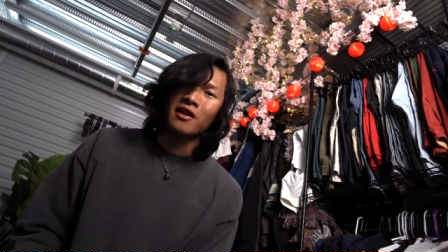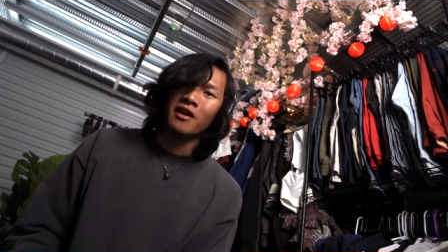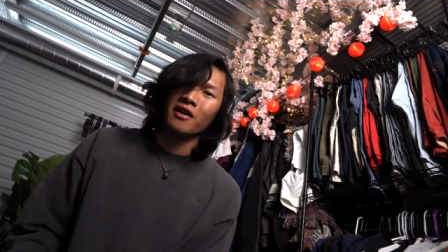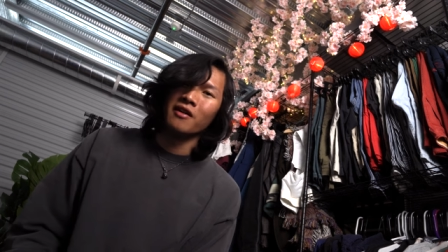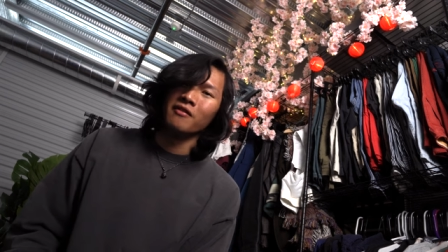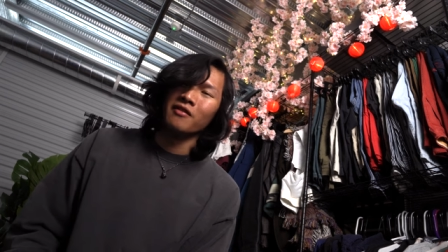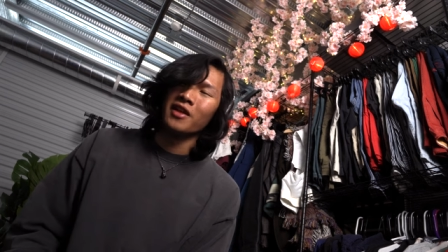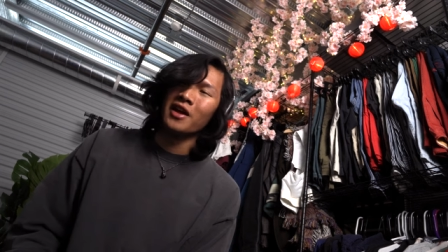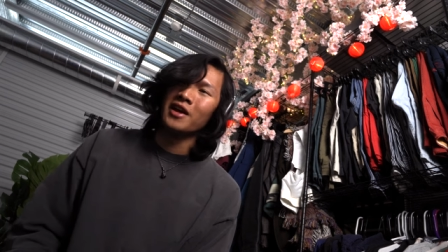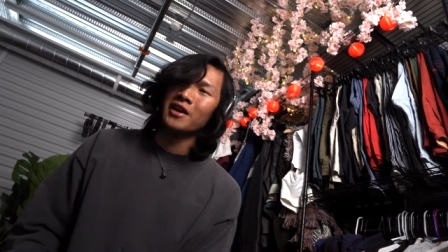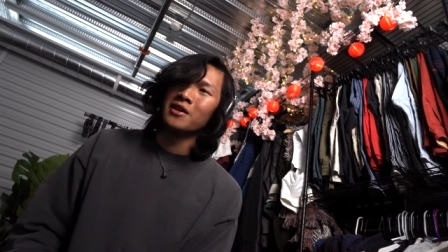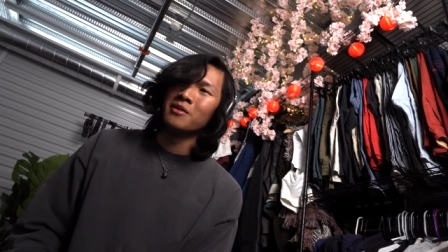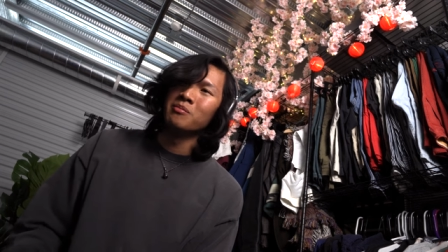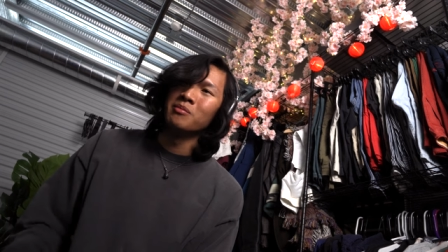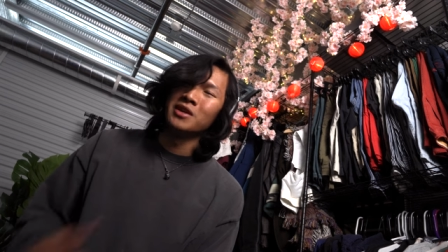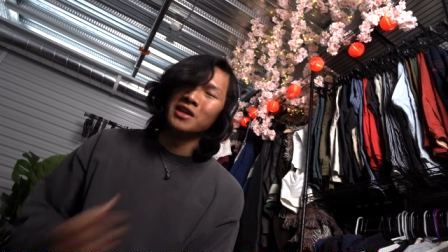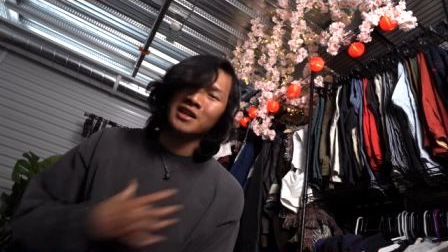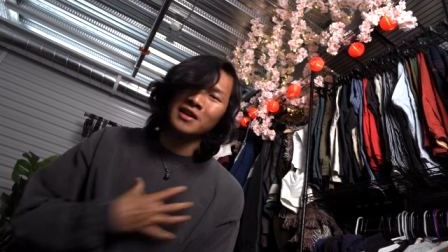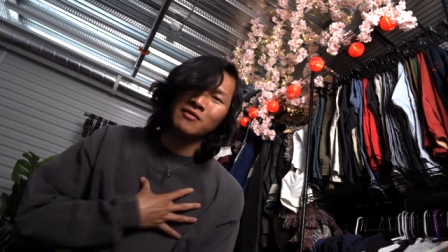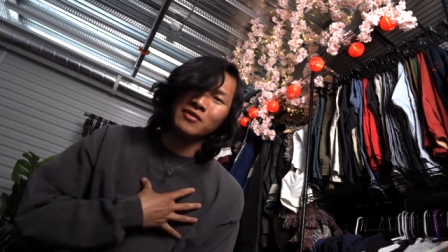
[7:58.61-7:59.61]
of like
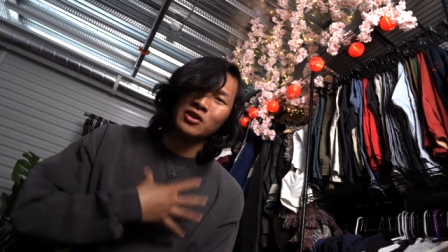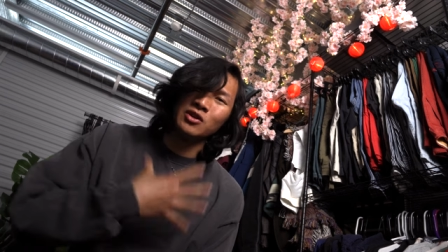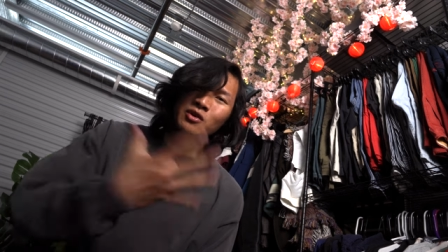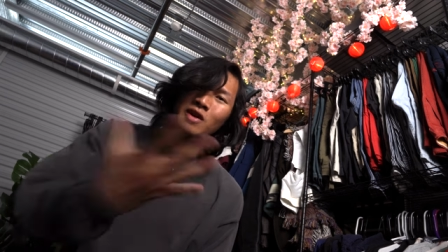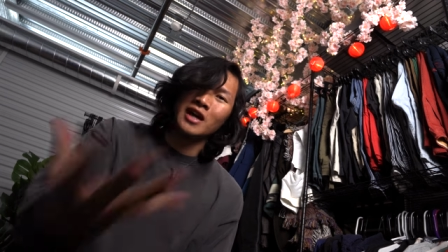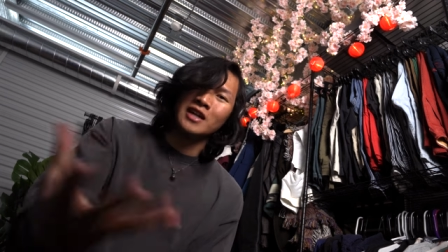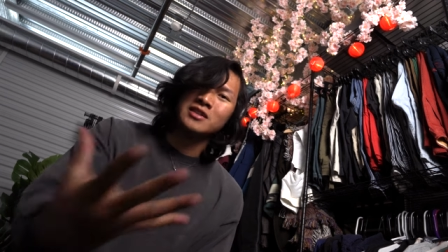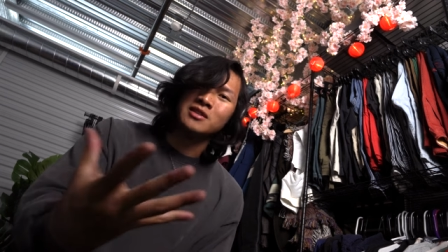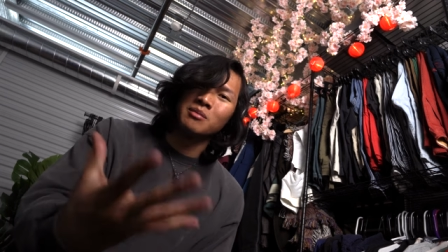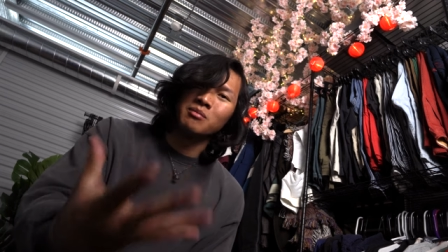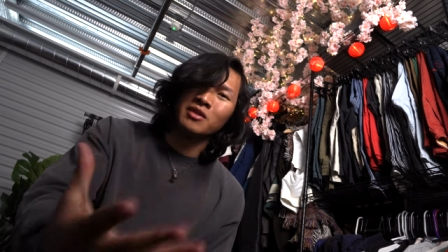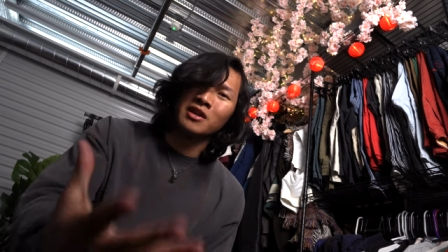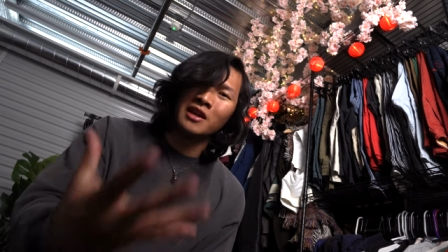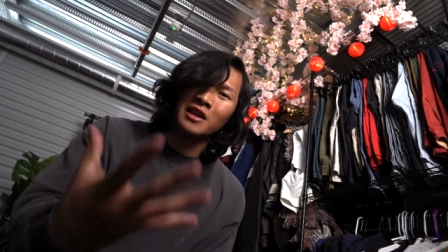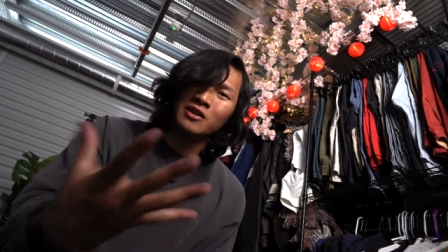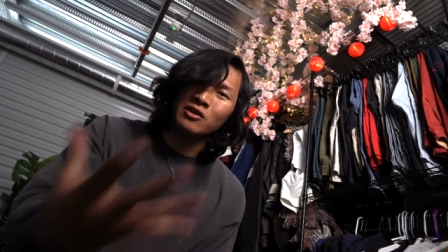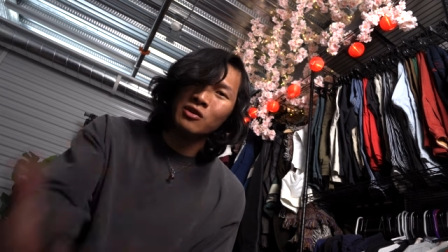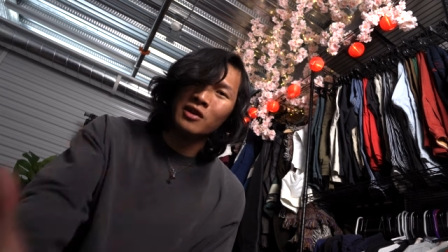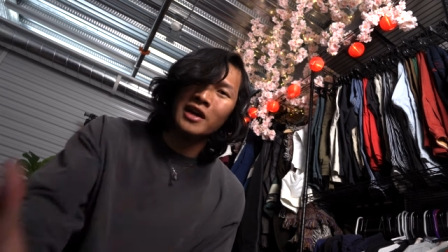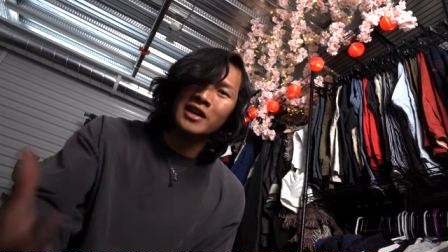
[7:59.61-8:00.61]
me giving you guys
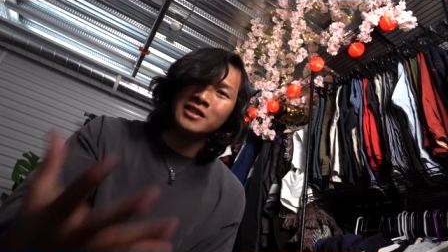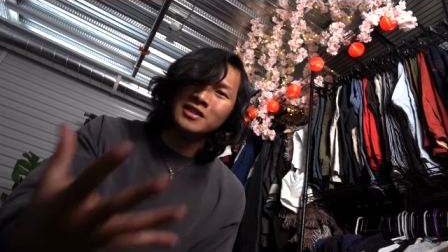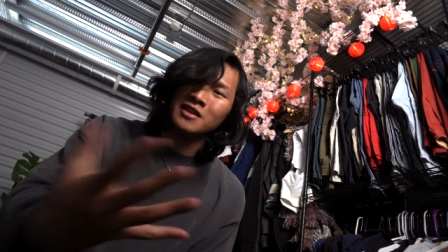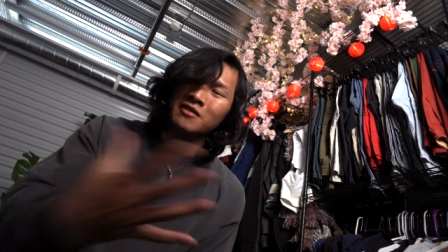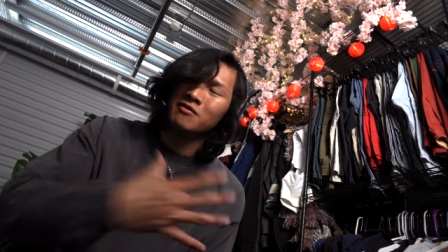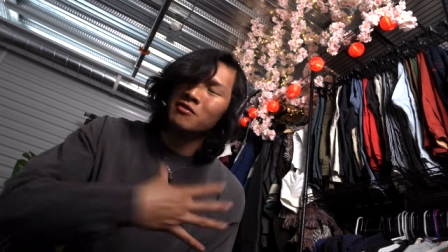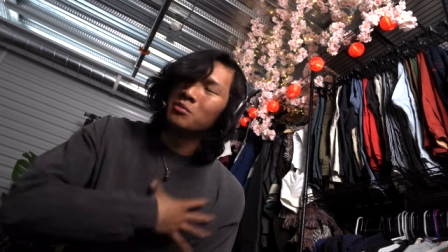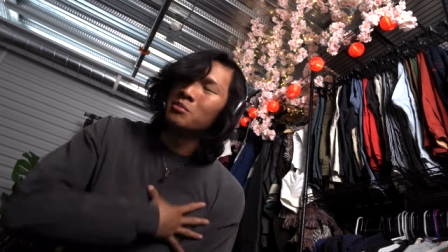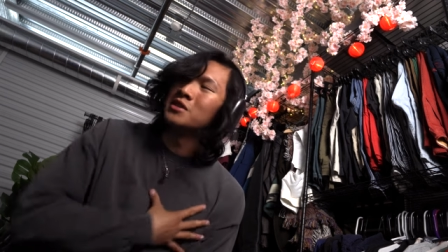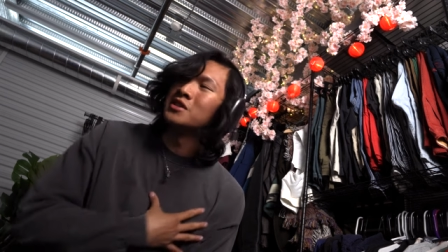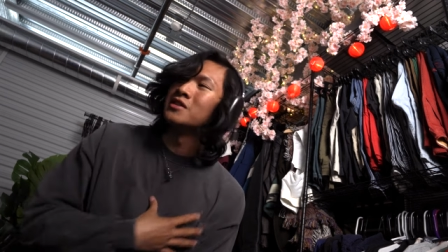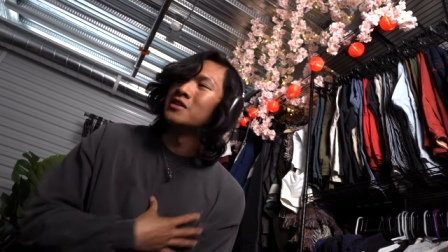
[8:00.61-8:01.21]
something and you guys giving me